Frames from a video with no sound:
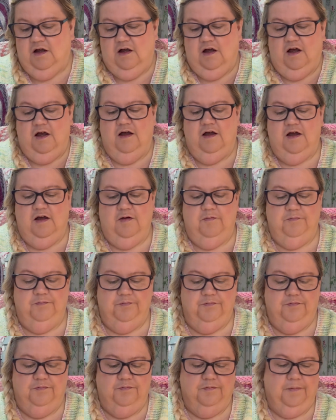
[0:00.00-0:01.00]

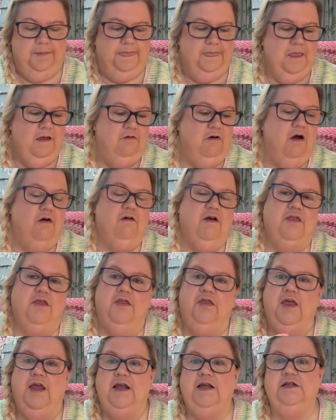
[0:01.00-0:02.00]
There are other
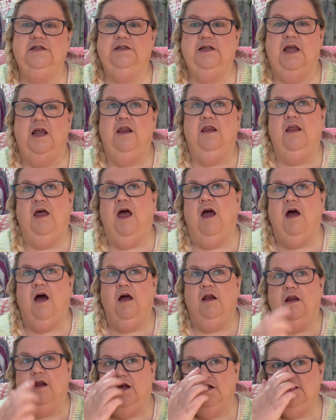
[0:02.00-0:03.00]
things in there
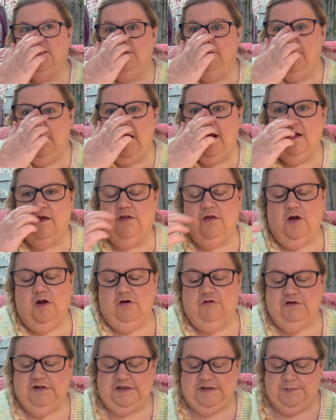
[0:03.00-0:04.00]
I'd like to make that are
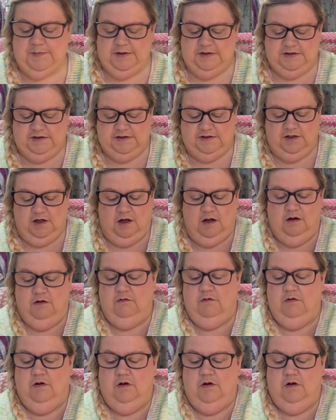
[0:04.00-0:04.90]
Christmas, so